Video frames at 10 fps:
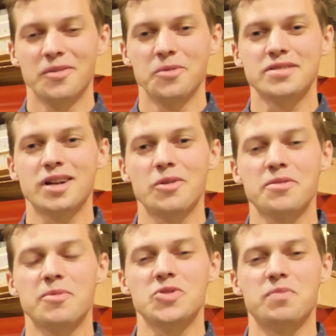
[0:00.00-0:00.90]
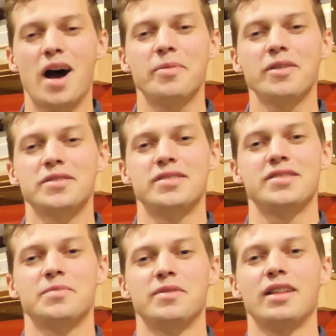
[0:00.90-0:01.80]
We'll start with the most popular
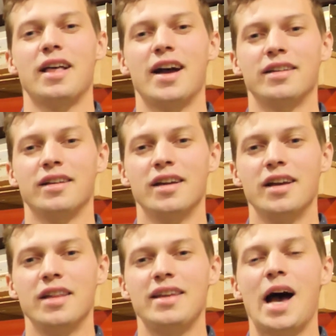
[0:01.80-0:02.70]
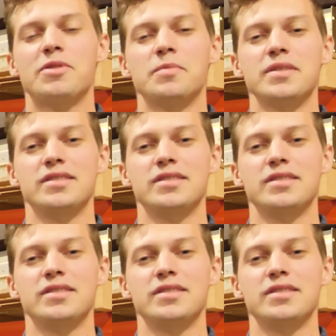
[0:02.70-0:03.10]
system in the line, the Optima